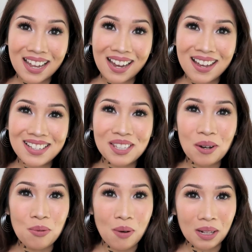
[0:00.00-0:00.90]
guys,
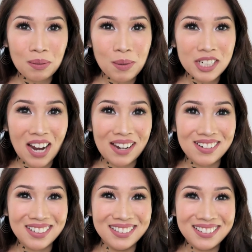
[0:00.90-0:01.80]
welcome to my
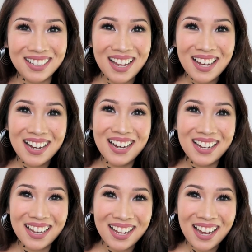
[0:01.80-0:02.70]
channel.
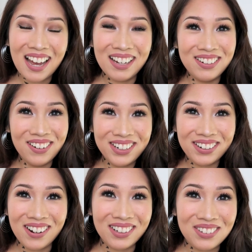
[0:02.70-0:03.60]
I know
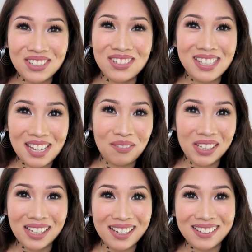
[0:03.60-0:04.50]
you're not used to seeing
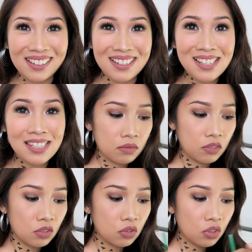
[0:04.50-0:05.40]
me like this.
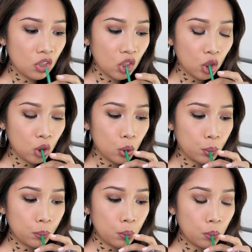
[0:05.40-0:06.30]

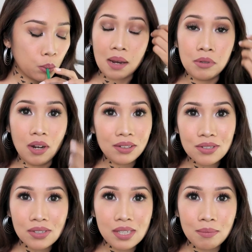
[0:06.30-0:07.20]
I'm not
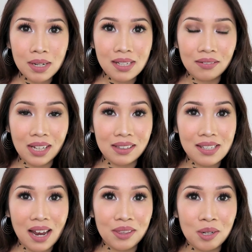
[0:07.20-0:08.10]
used to seeing myself like
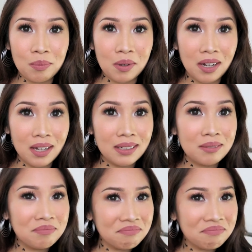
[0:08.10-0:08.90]
this either, but